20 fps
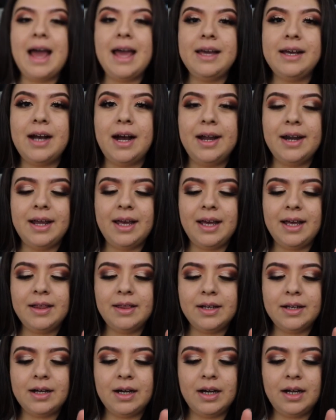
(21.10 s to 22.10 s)
I got it
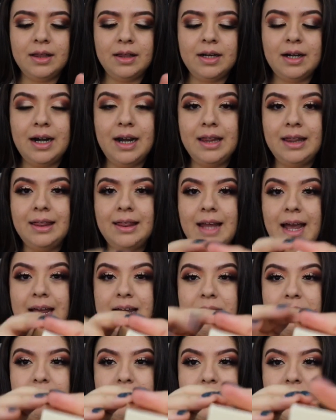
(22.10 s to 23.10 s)
in the color light